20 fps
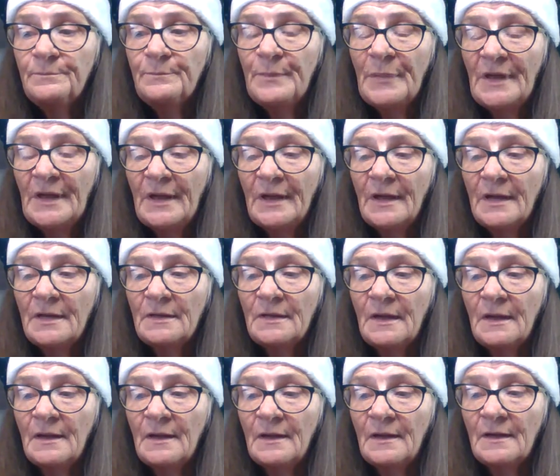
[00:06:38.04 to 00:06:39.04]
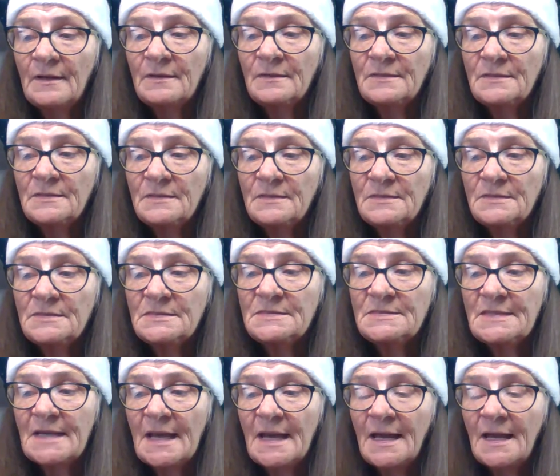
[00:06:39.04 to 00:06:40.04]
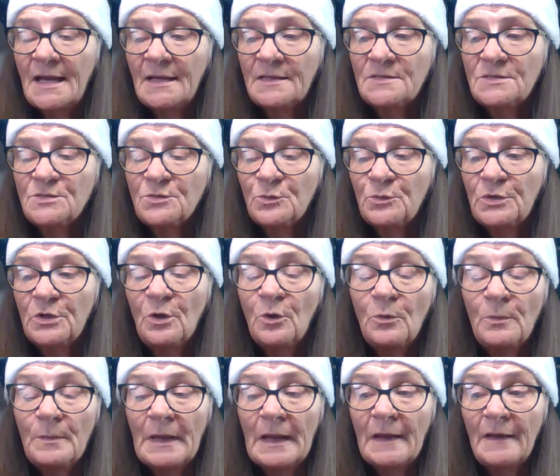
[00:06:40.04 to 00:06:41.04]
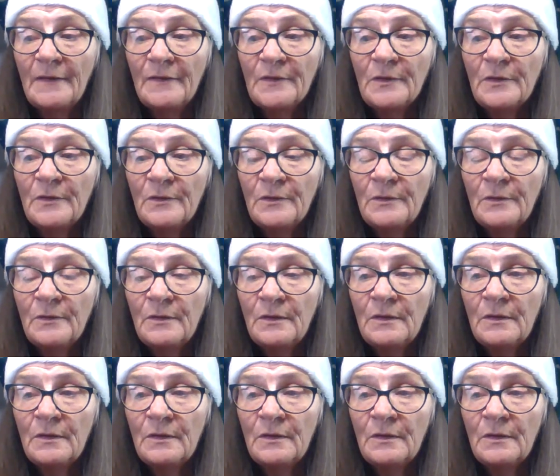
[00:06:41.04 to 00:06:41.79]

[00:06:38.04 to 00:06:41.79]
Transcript: but uh, dad's real mother,